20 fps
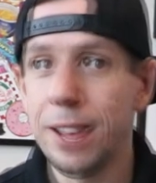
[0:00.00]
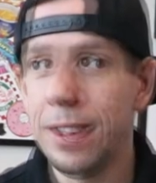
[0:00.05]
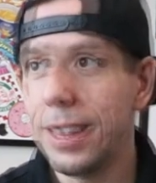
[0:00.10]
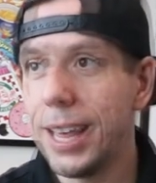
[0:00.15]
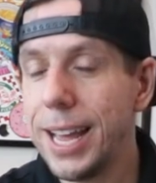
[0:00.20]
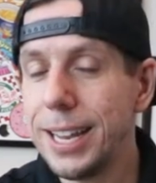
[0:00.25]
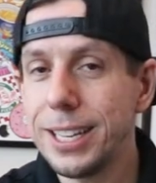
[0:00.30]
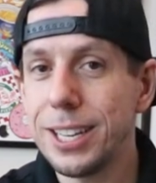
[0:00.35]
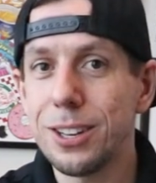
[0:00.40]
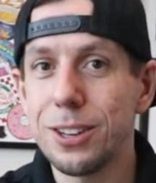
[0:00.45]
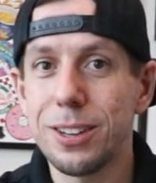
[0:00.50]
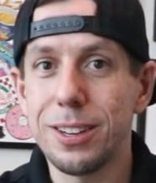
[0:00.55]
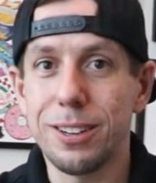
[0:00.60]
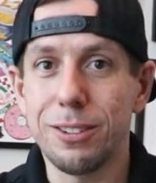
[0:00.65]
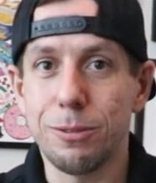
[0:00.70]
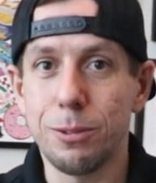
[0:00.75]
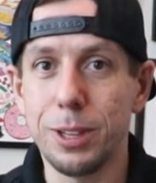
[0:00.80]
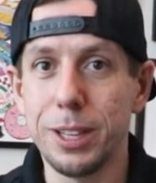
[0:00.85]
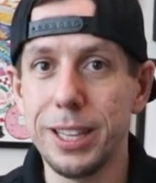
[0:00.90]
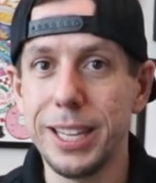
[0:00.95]
That's
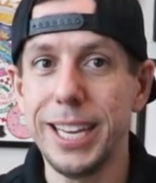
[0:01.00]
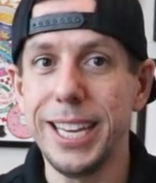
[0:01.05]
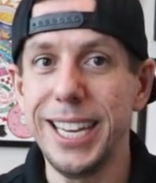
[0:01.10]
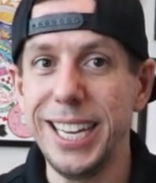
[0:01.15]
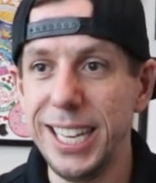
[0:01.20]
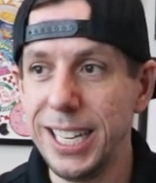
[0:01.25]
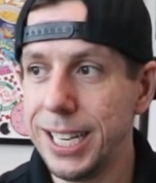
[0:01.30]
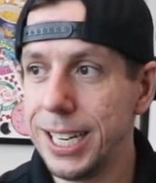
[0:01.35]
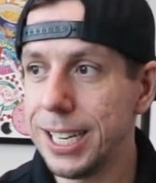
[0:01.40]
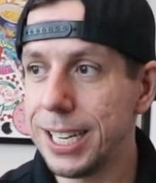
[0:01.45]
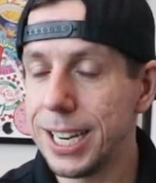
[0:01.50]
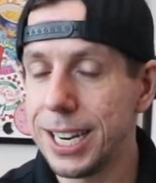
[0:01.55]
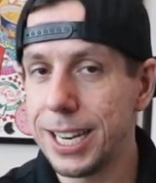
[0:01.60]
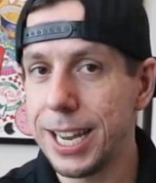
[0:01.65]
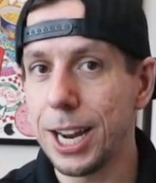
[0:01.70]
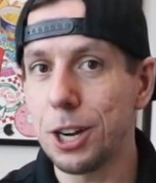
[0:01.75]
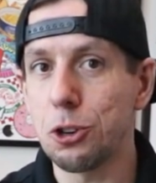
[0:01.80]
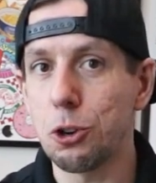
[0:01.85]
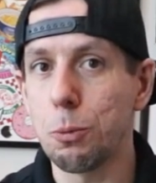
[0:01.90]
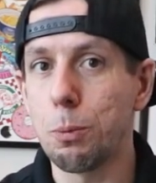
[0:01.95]
really the easiest
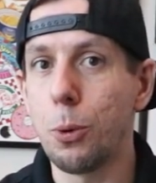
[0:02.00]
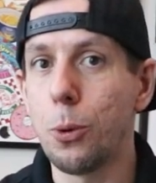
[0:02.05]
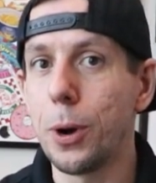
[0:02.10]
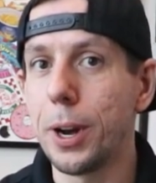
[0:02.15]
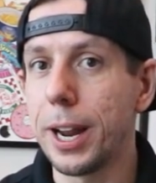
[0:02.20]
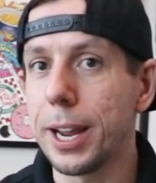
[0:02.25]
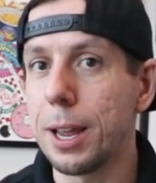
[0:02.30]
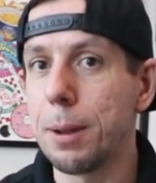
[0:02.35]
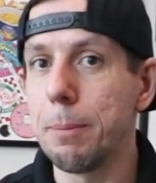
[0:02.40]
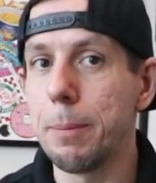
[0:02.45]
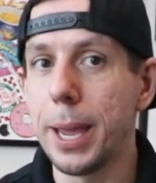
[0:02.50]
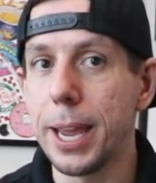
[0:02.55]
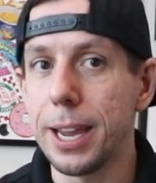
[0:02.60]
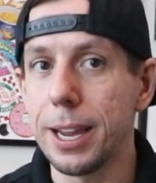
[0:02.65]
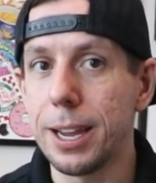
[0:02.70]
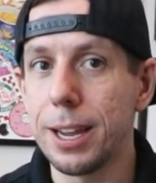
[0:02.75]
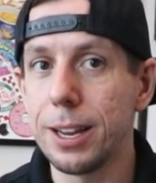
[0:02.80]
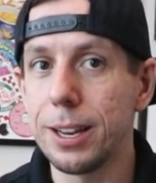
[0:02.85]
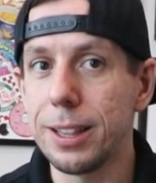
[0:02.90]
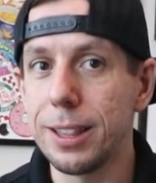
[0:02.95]
contextual point I can
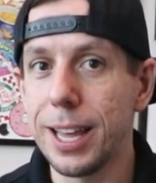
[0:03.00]
make